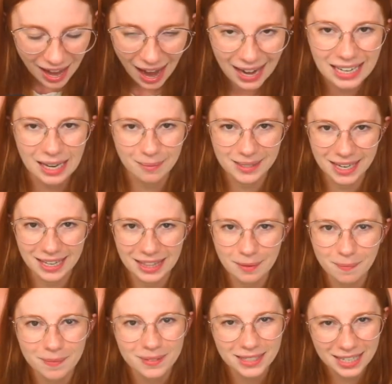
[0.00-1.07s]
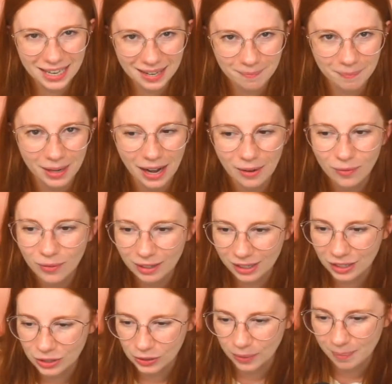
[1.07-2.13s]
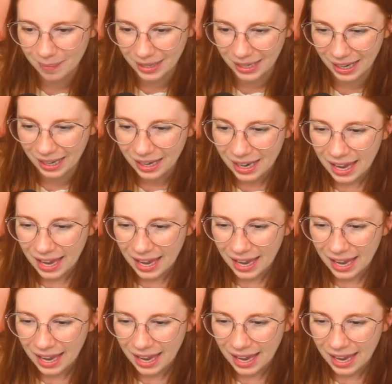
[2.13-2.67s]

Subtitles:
I keep saying that, but I really do mean it.